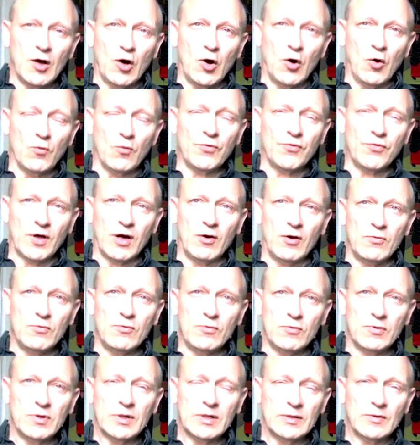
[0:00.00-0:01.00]

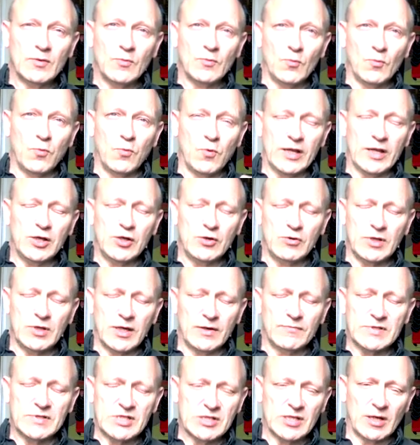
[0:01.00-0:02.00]
although when you
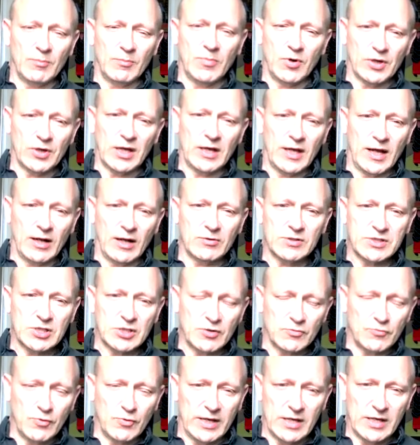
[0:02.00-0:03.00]
give somebody else
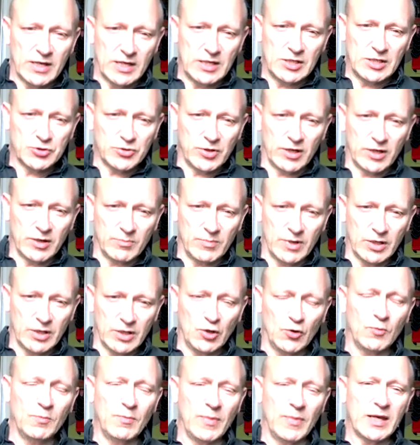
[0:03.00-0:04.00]
a Reiki treatment,
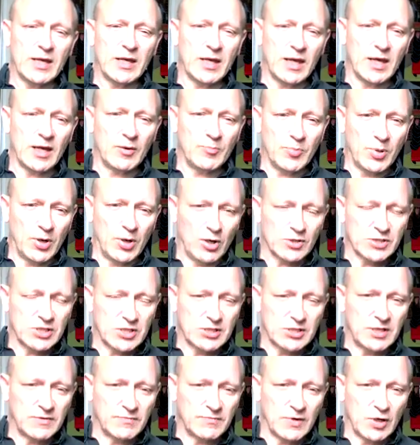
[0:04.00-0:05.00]
you're making a
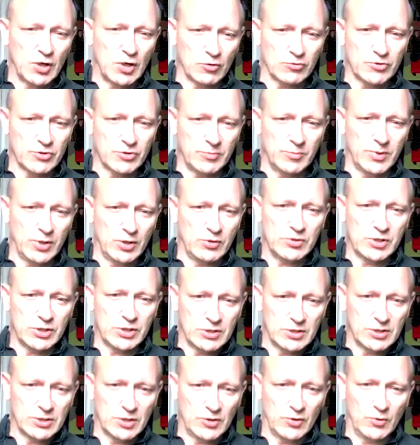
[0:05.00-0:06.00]
positive
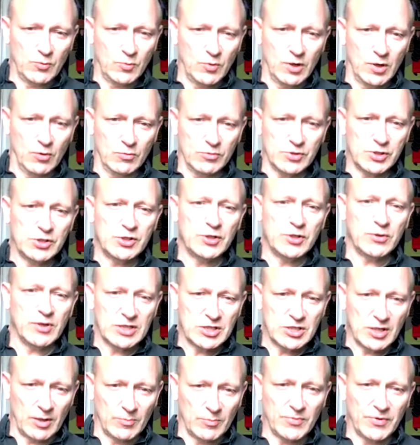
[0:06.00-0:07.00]
contribution to the world. You're doing
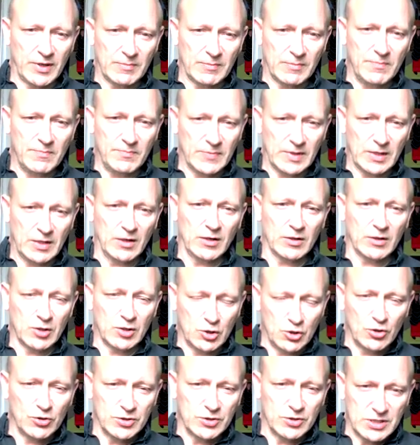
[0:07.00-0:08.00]
something, you know,
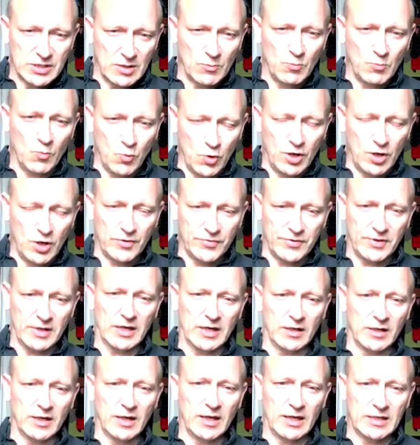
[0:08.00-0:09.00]
good and
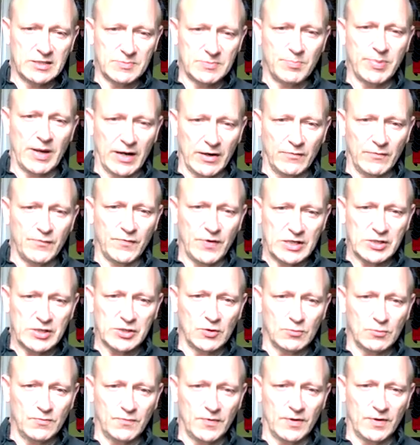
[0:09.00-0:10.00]
worthy, and it's
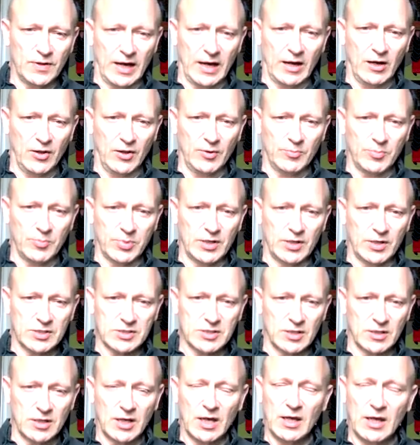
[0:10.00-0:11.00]
beneficial for that other
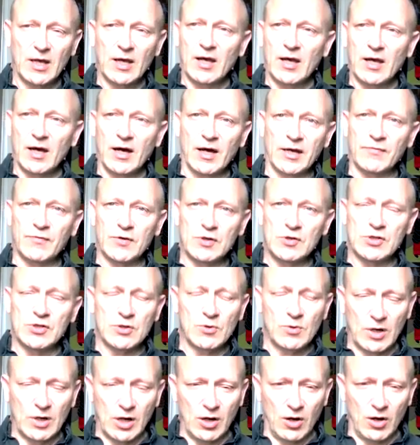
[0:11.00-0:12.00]
person. And if you
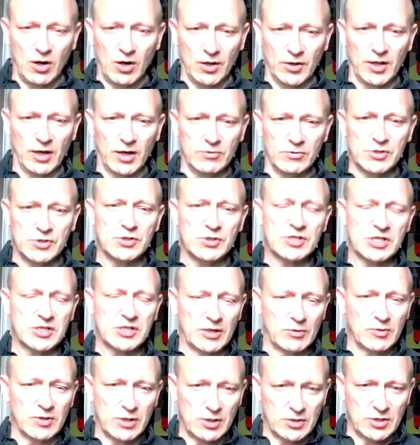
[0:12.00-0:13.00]
do a lot of those,
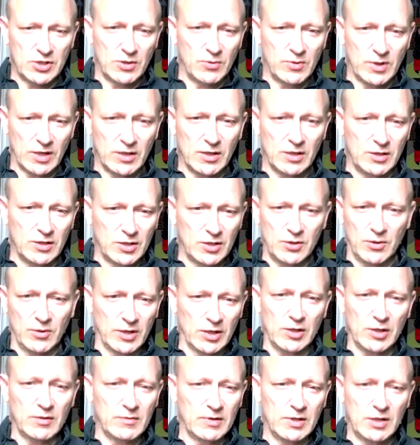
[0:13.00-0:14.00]
you're doing,
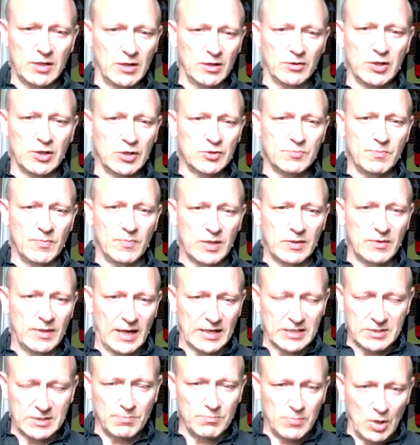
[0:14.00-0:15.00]
you know,
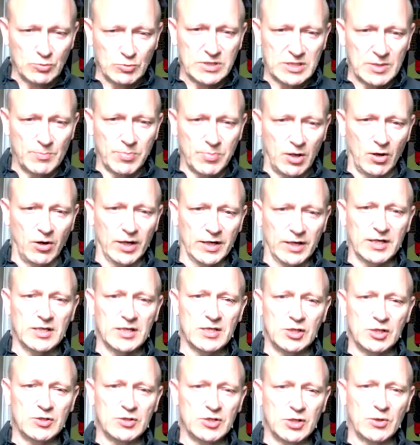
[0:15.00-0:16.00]
that's multiplied.
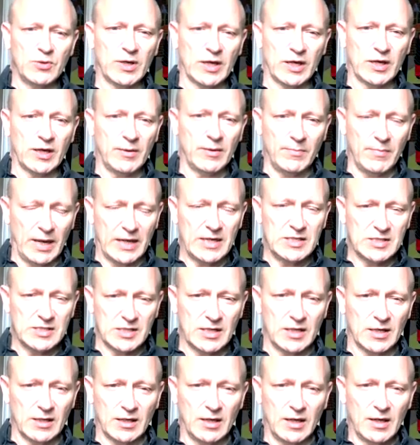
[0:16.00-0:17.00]
You're doing an
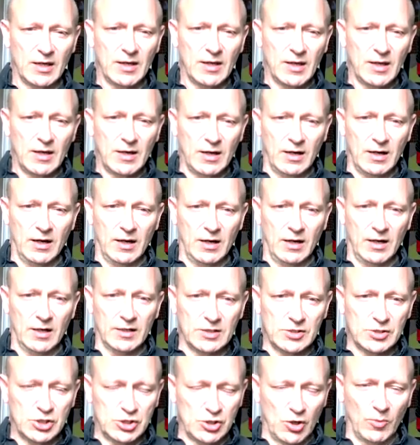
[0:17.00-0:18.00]
amazing
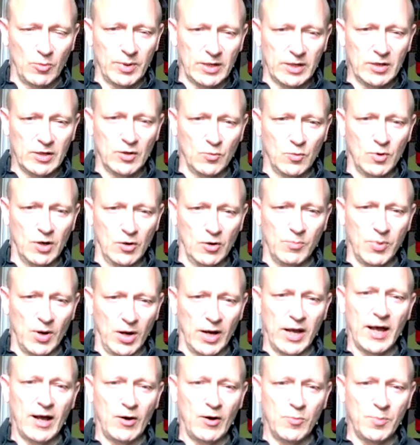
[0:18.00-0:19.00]
job in the world
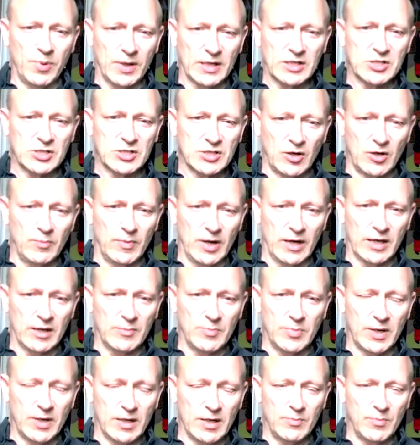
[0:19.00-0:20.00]
by helping so many
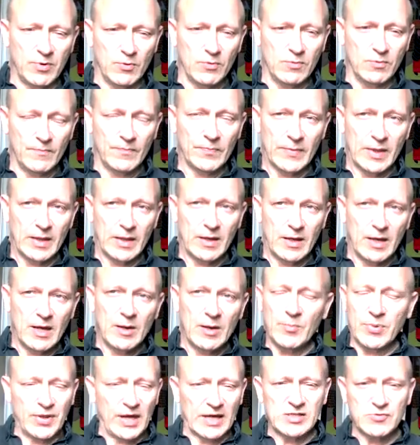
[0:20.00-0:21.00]
people.
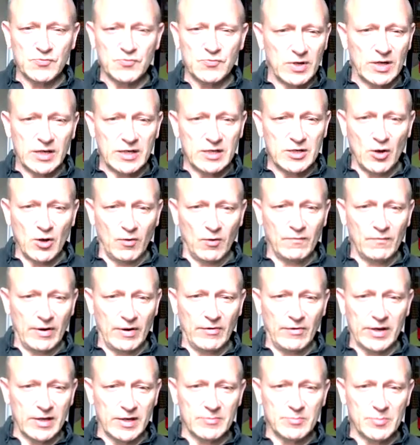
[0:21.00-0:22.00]
But that's really not
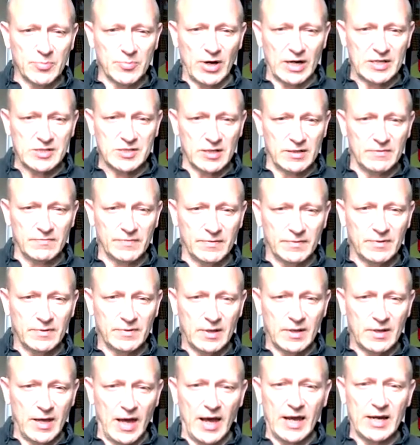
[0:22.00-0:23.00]
very impressive.
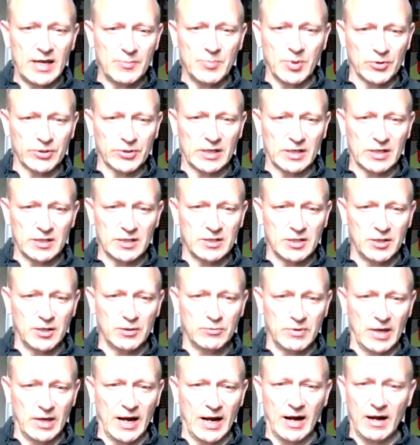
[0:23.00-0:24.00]
Anybody can
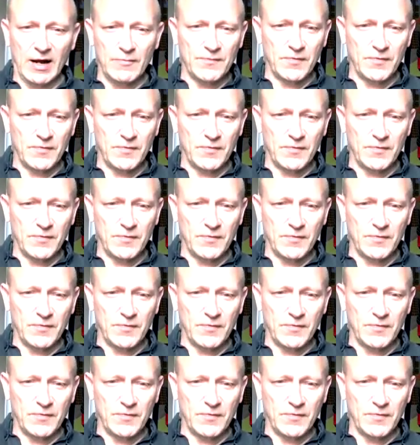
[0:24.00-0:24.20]
do that. A